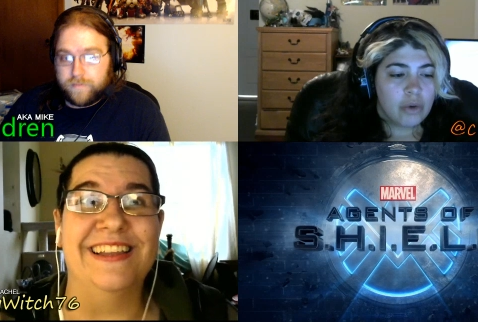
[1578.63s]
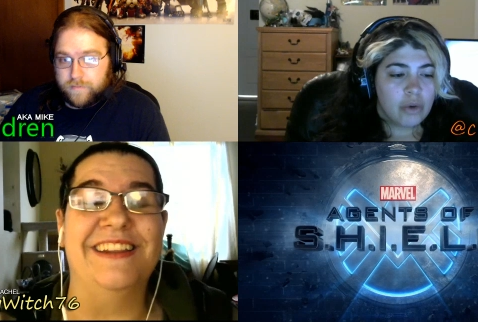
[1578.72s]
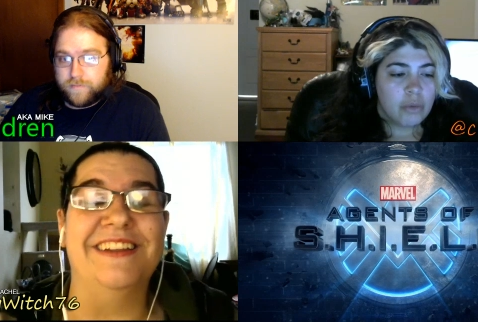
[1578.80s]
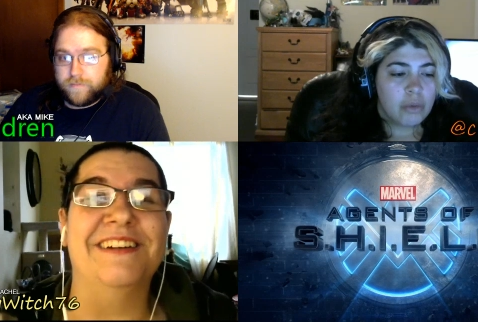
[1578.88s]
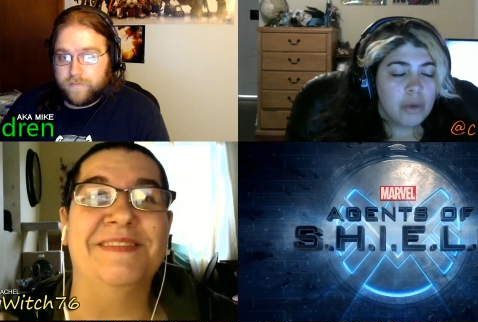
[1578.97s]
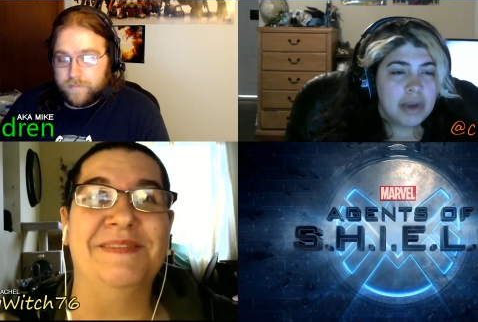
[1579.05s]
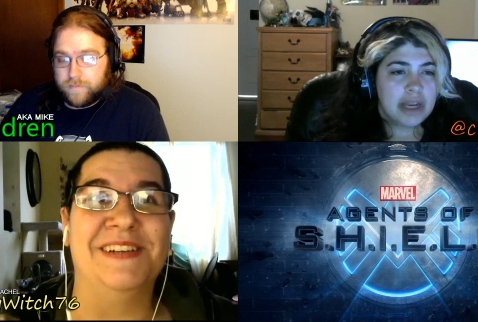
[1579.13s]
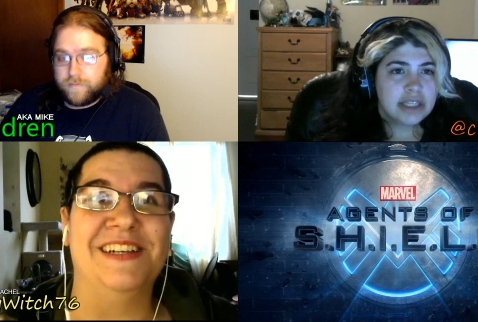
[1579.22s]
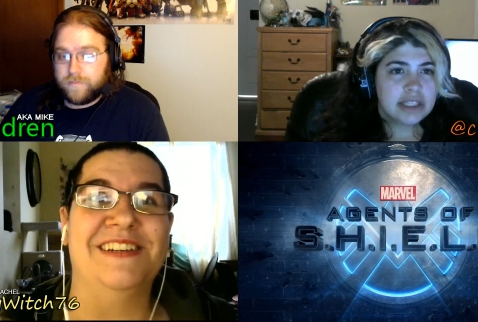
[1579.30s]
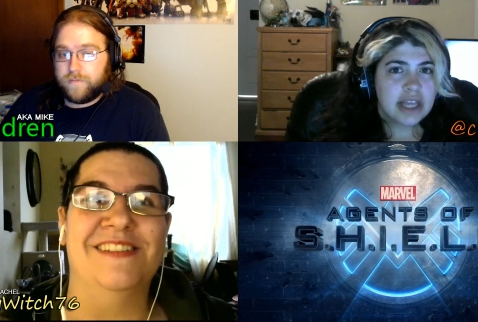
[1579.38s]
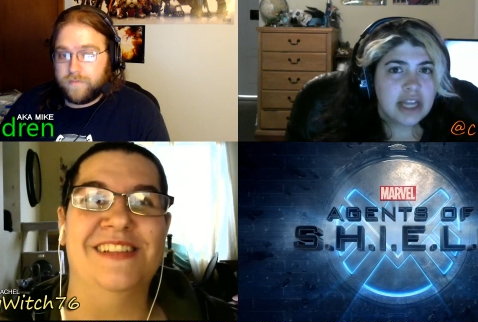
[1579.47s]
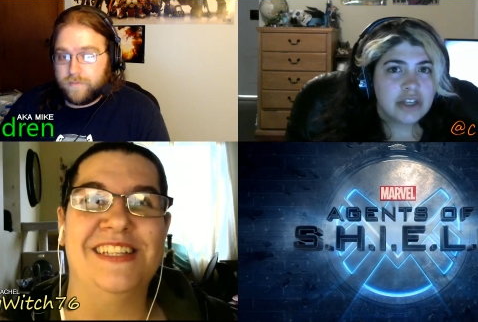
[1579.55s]
Speaker 1: well, when
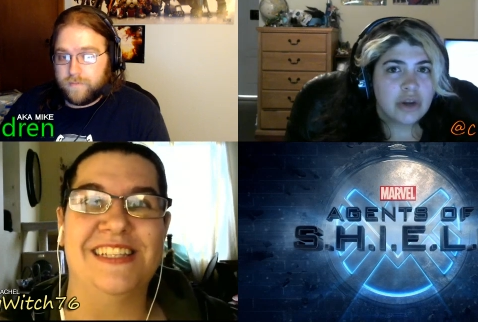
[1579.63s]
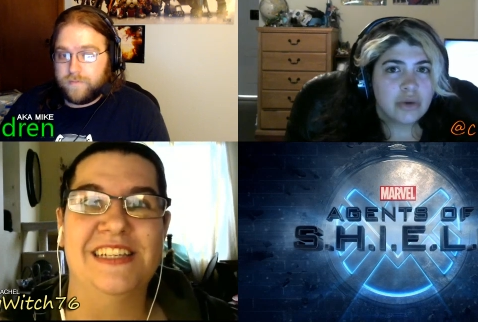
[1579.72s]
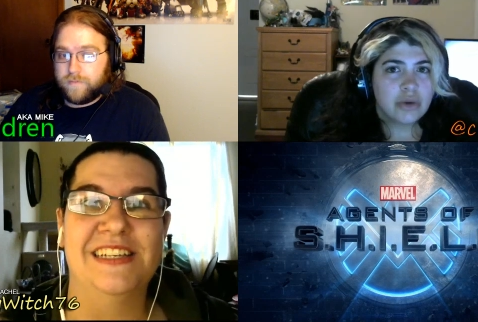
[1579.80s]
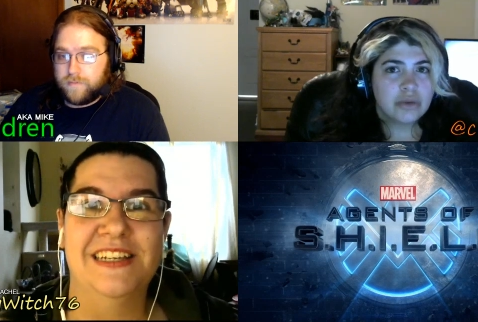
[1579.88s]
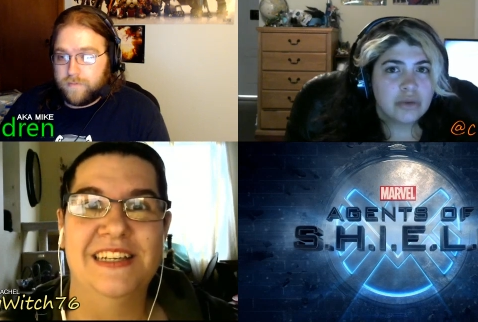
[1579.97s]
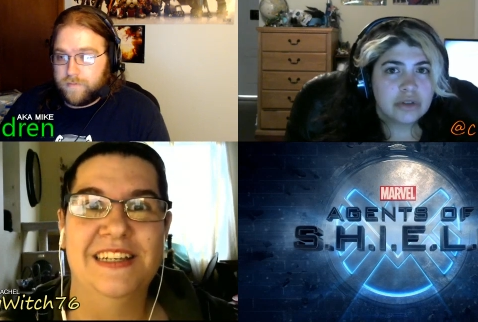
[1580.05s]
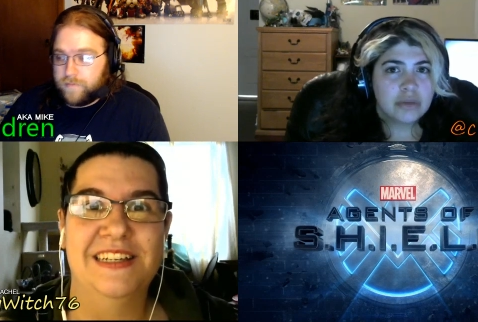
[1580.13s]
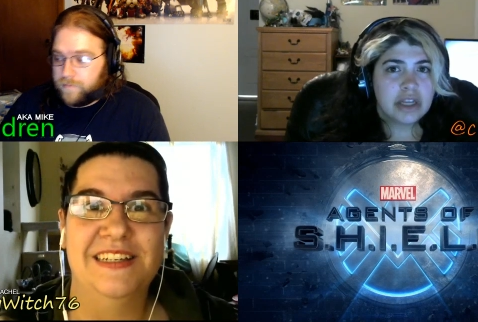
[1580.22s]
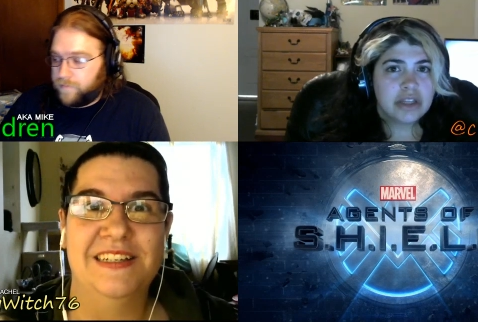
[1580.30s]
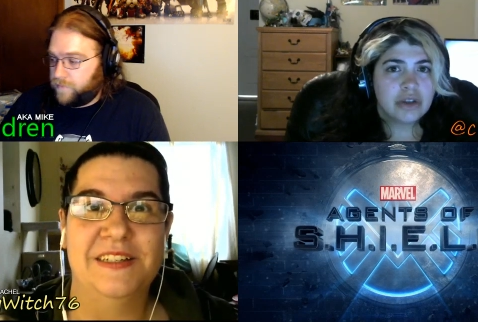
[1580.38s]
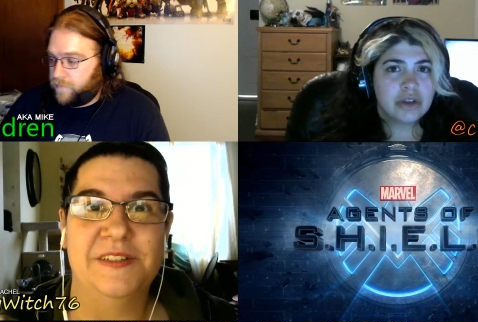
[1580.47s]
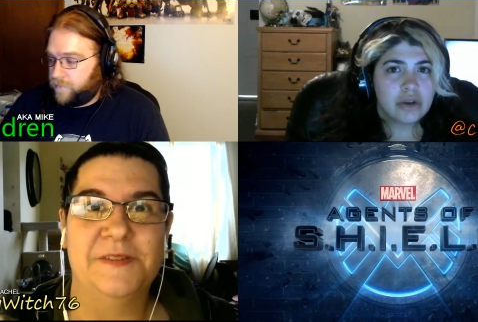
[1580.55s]
he said don't,
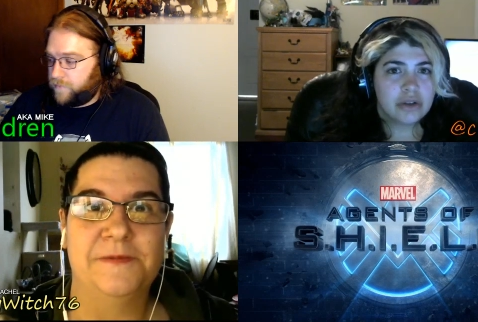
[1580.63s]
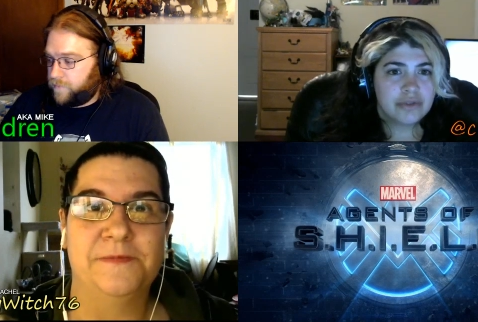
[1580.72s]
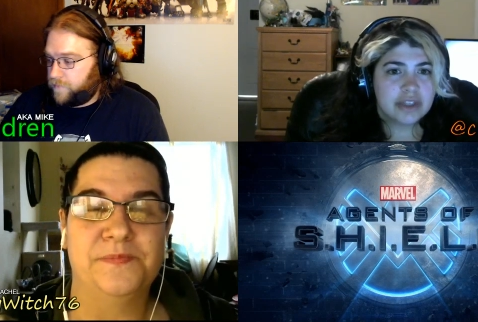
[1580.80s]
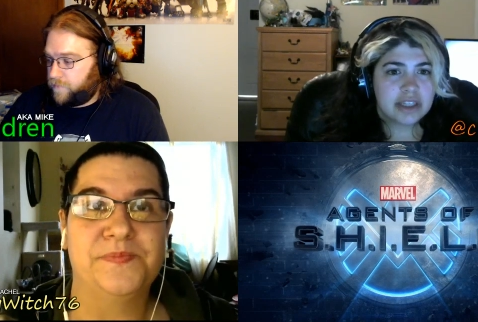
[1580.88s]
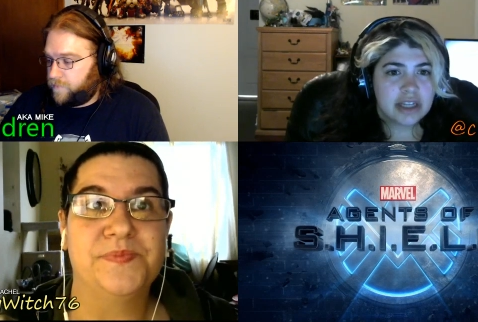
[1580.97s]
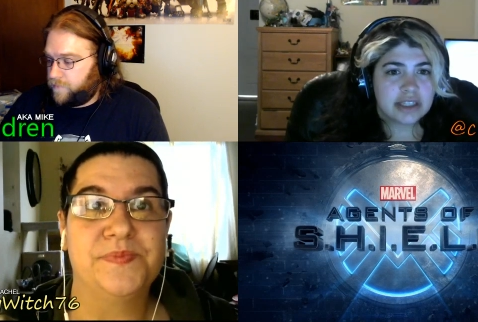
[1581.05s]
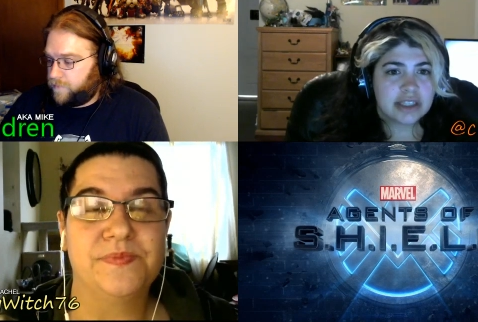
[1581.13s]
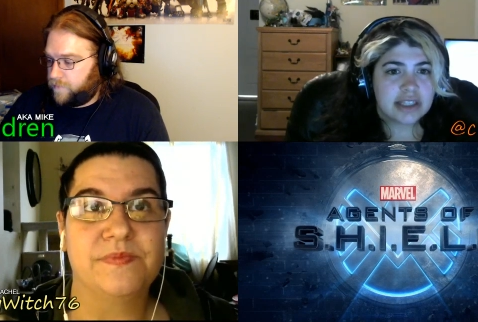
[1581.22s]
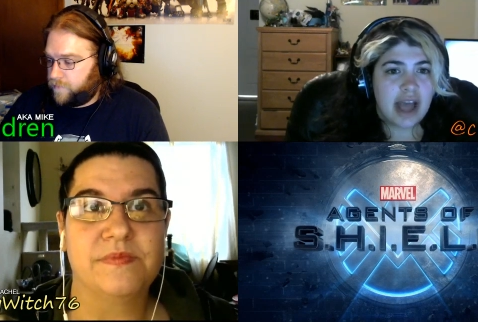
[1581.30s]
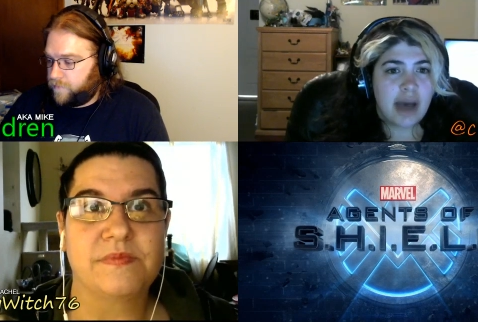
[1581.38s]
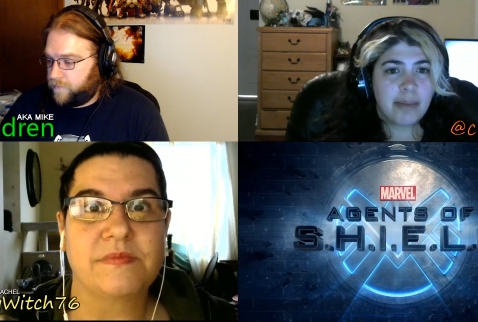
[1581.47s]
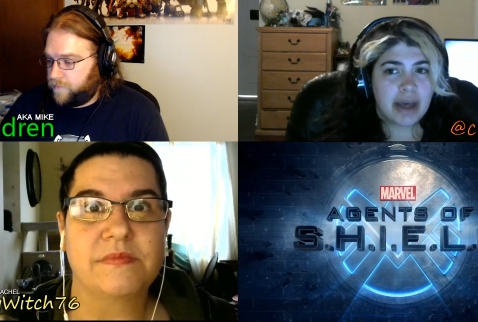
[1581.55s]
when he told Fitz
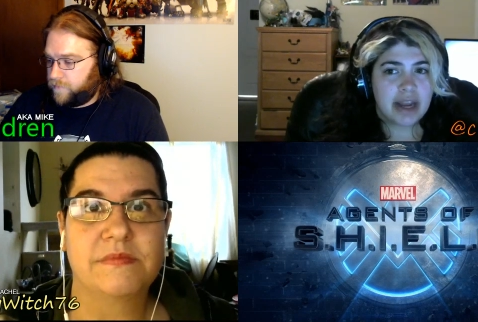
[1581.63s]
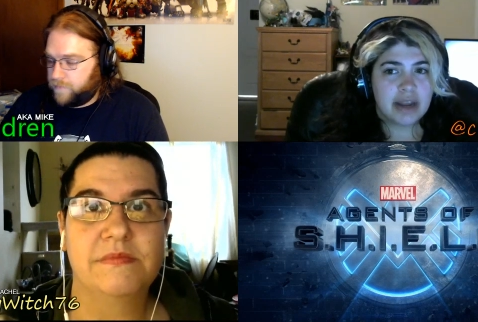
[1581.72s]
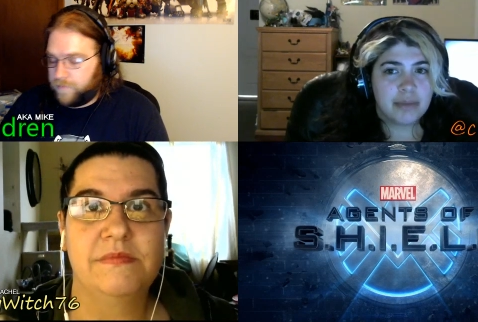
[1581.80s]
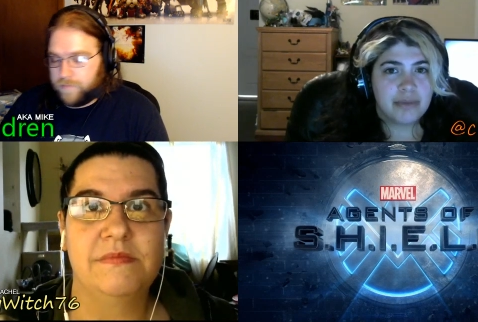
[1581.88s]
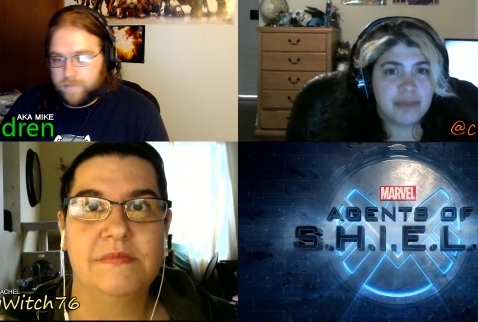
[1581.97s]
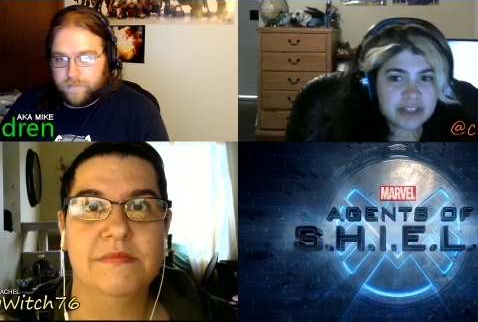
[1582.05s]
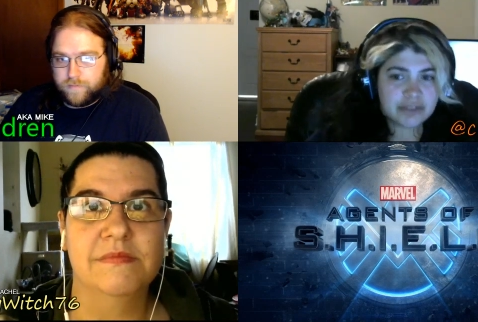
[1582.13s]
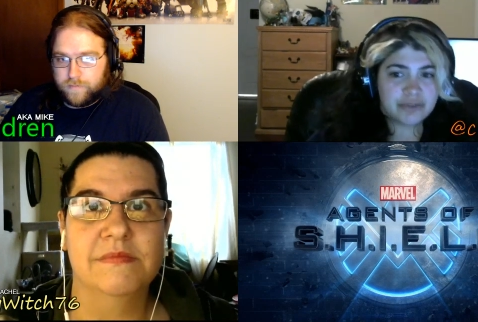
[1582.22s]
not to snap at him,